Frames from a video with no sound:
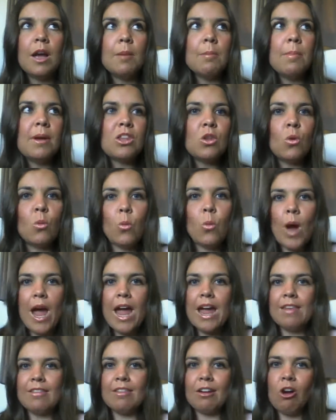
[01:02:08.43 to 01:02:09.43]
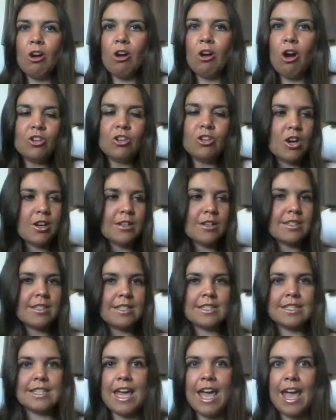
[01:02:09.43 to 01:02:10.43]
but the way the contrast is
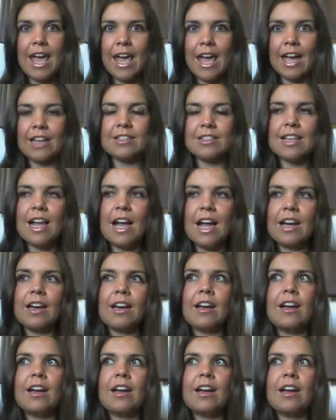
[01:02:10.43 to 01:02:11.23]
there, it's like,